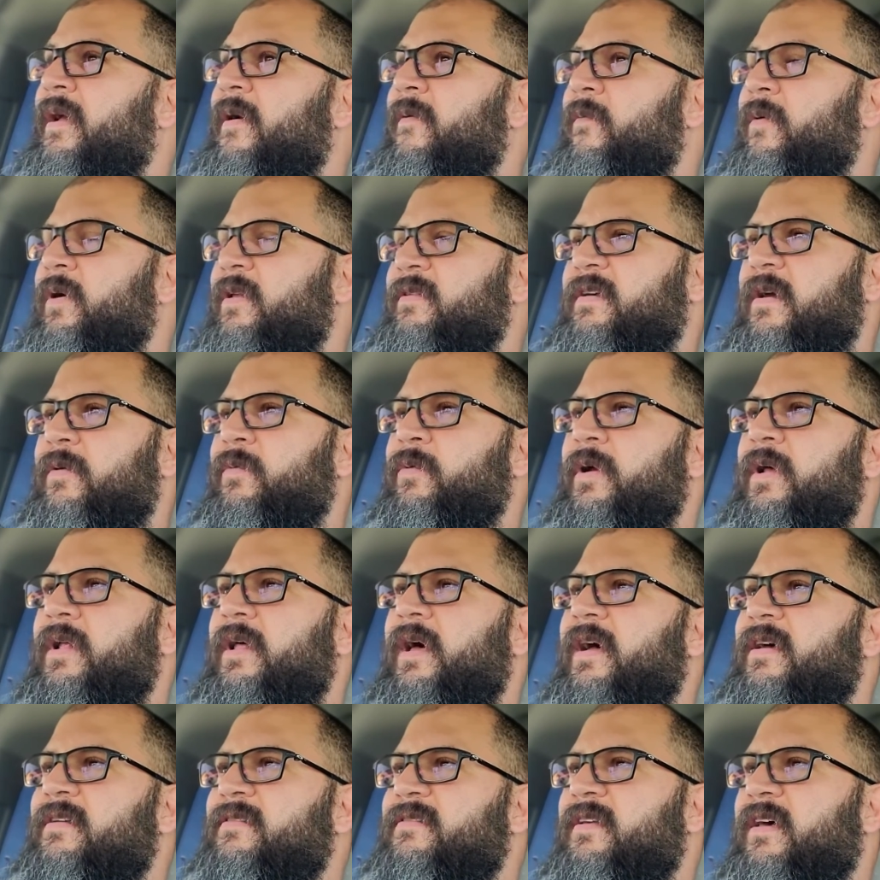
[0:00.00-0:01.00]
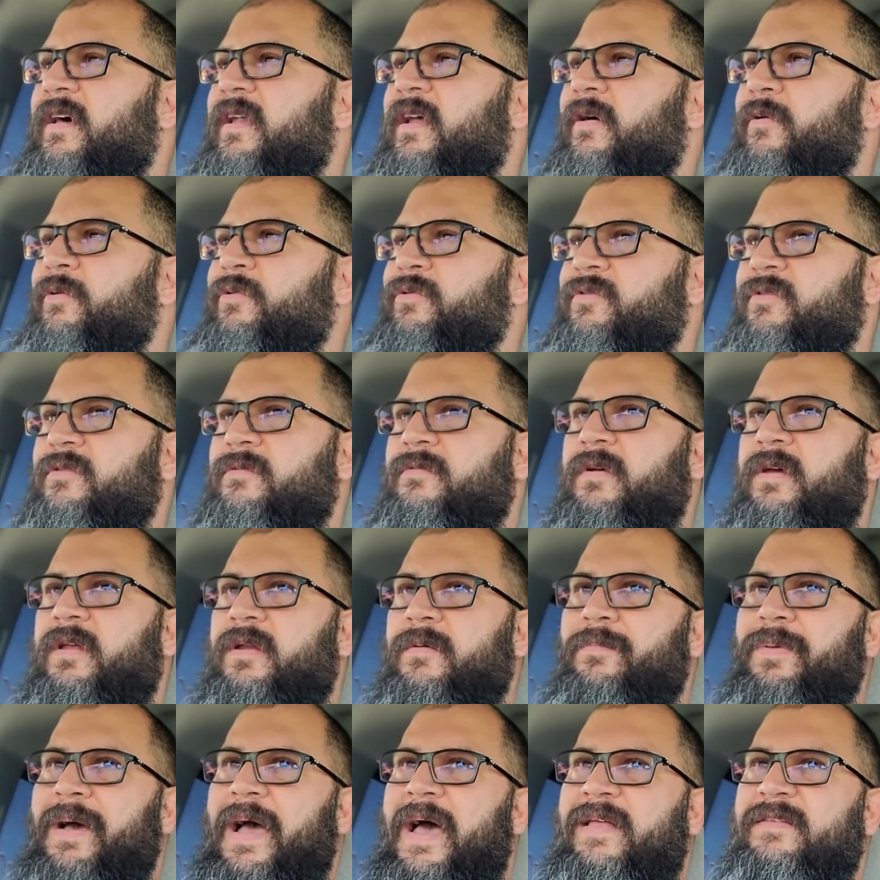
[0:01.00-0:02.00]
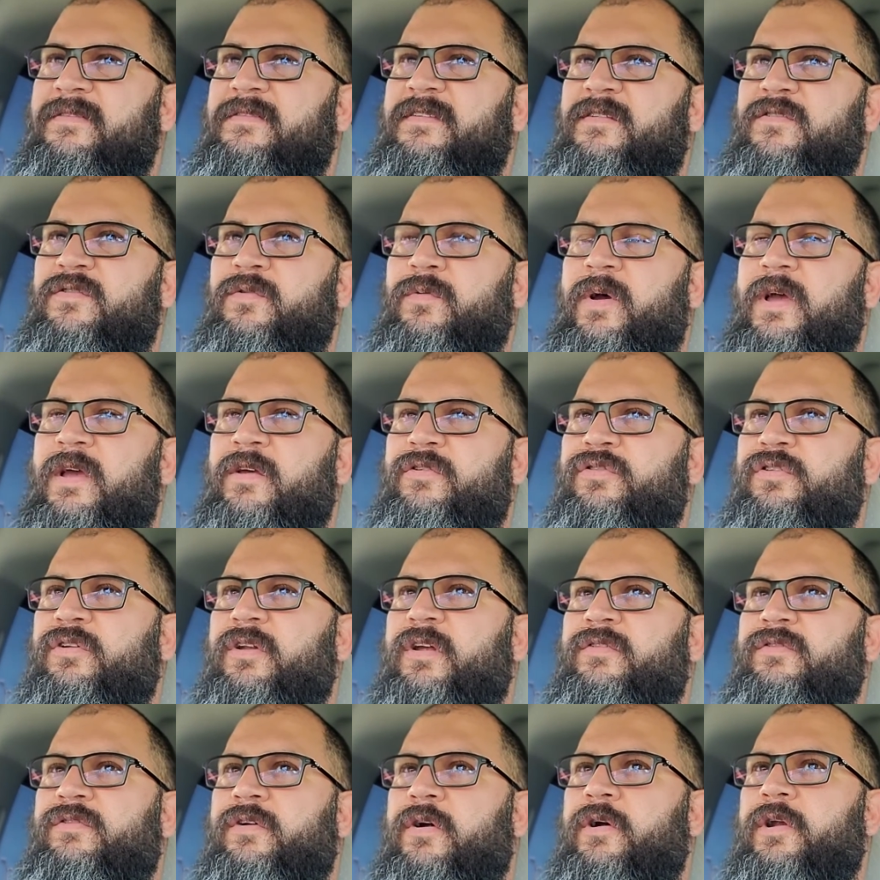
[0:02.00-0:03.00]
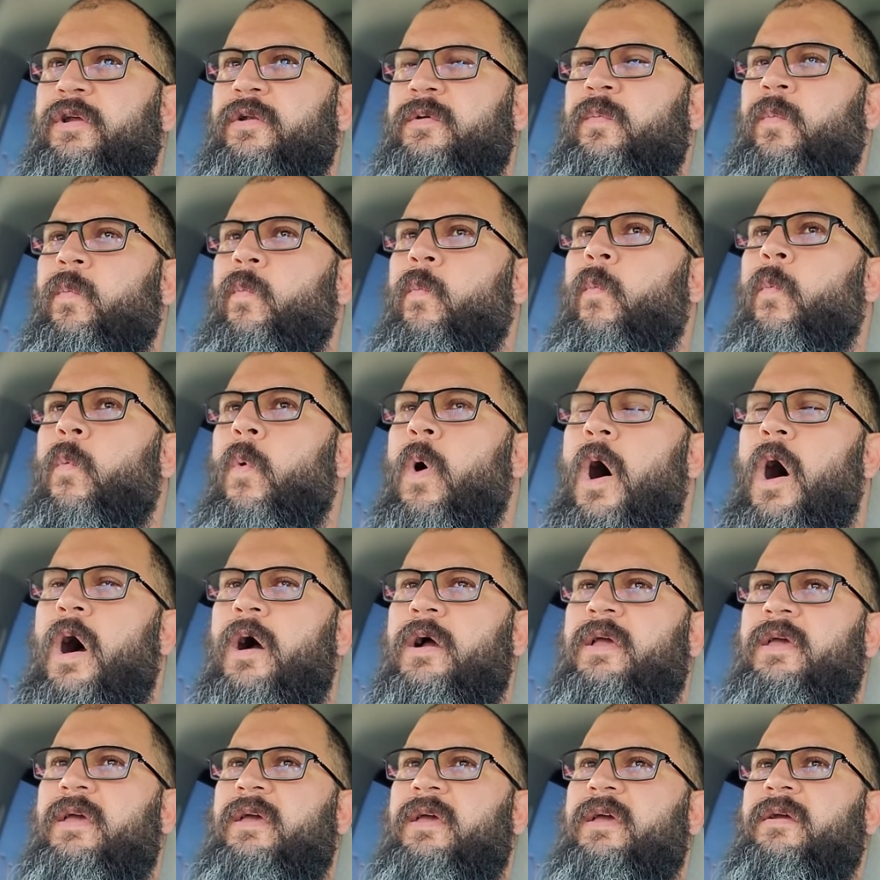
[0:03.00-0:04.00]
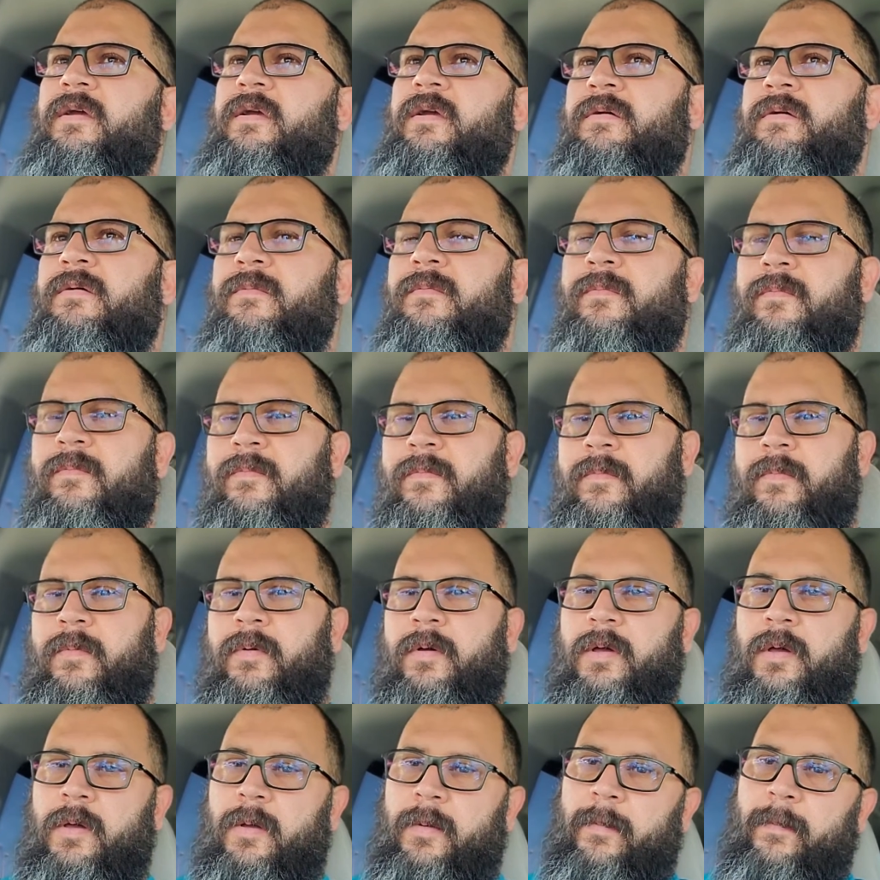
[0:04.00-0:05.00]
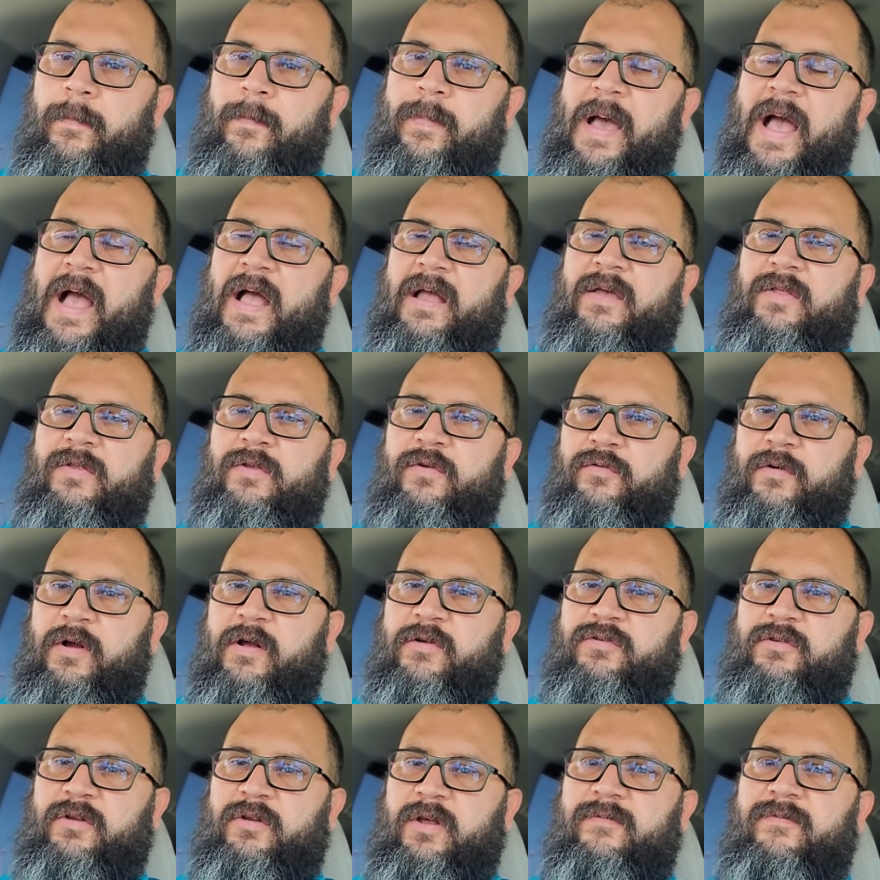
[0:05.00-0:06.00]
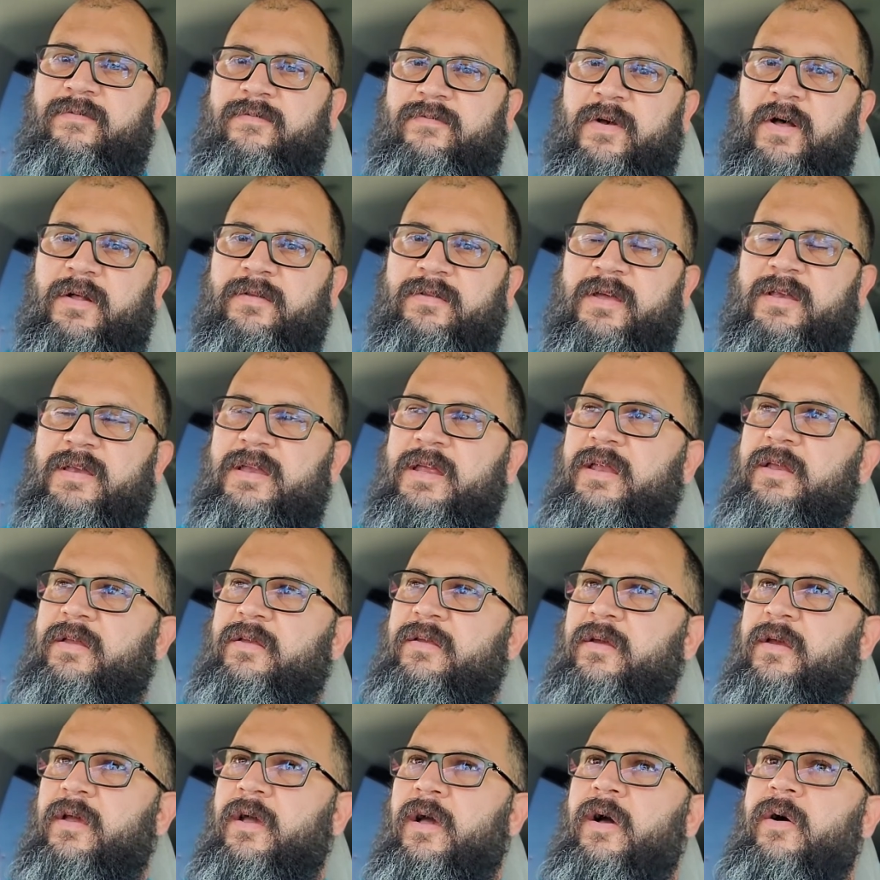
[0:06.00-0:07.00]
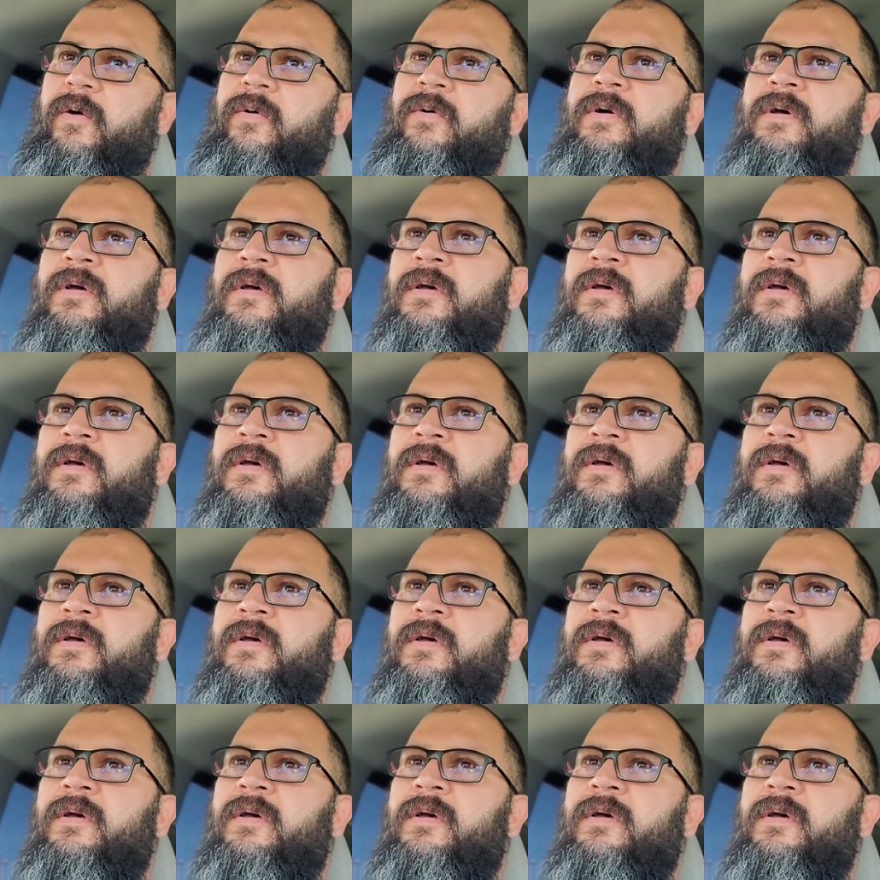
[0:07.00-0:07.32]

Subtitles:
once I realized that I was in a bad situation, I started walking back in the direction I felt I needed to go.